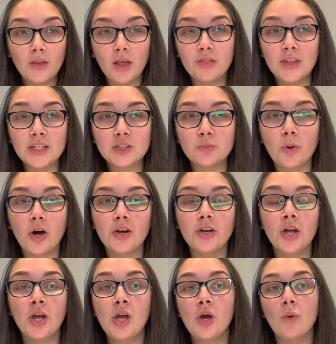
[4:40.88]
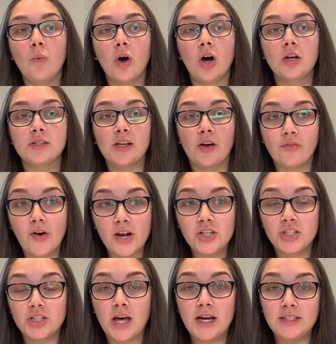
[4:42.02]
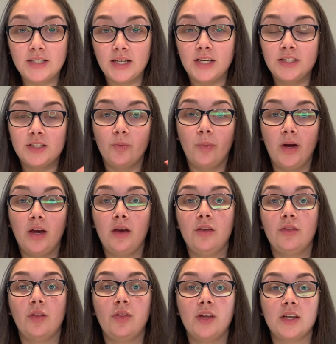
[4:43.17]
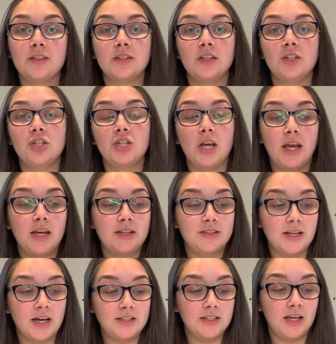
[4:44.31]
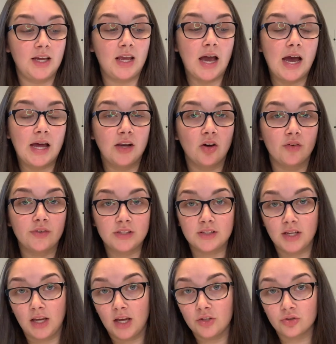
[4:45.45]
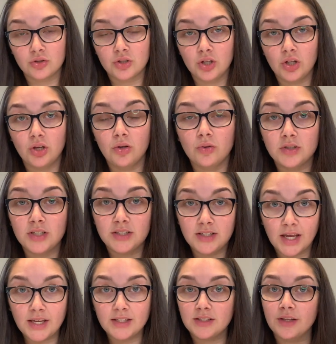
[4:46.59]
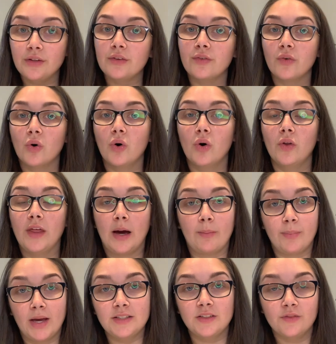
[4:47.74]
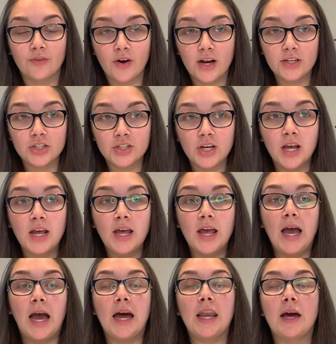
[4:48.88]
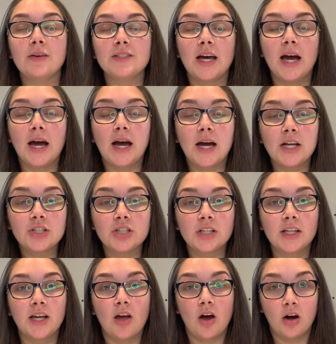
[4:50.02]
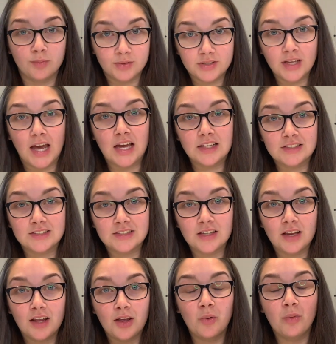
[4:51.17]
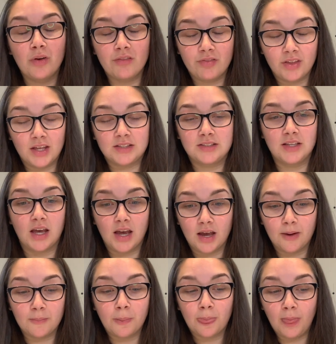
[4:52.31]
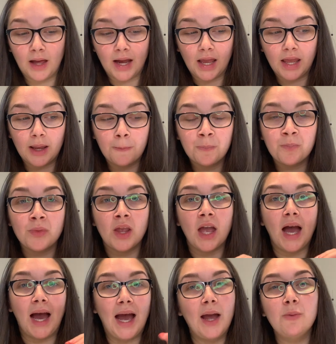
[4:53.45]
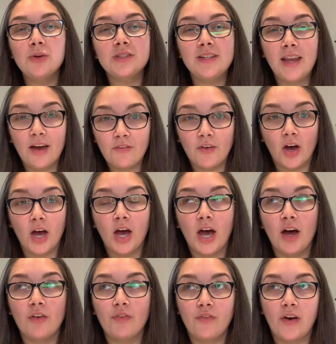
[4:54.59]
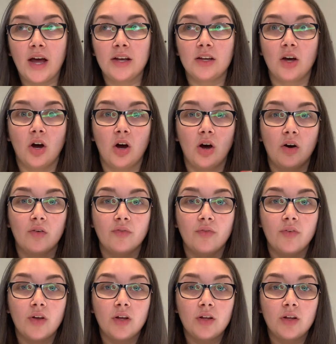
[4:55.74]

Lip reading: this one was a French that I did with this shade Teddy, and obviously I just used Daisy for the hand painted French, and I was actually obsessed with this set. Like, I was never a fan of